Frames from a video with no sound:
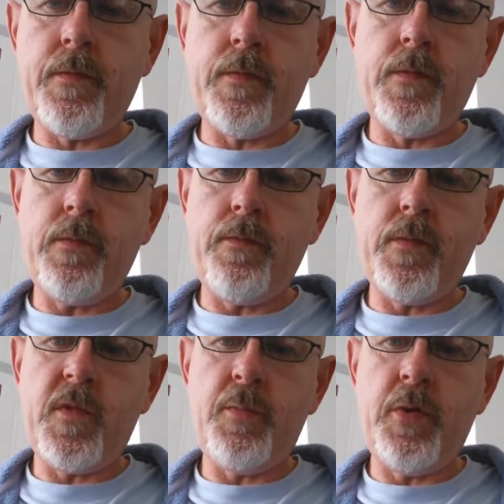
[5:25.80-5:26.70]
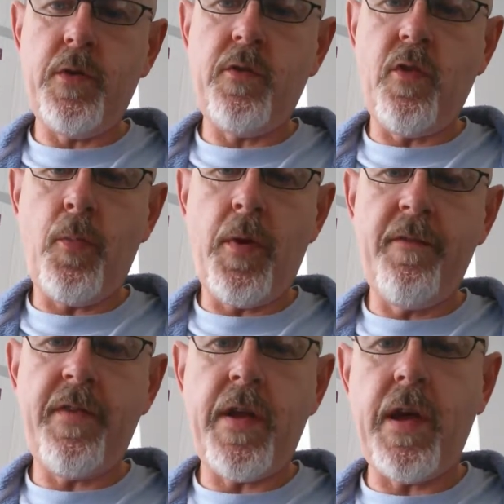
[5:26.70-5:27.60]
Let's put the top on
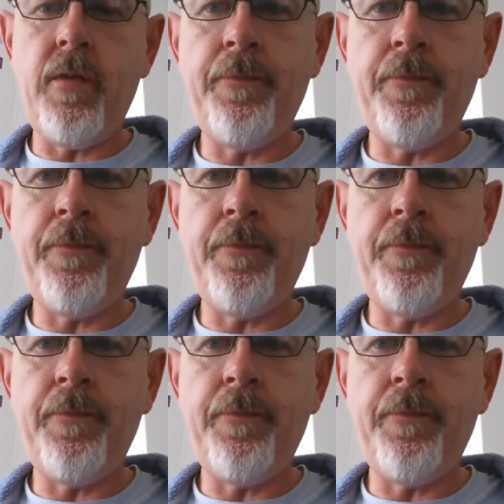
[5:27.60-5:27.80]
for now.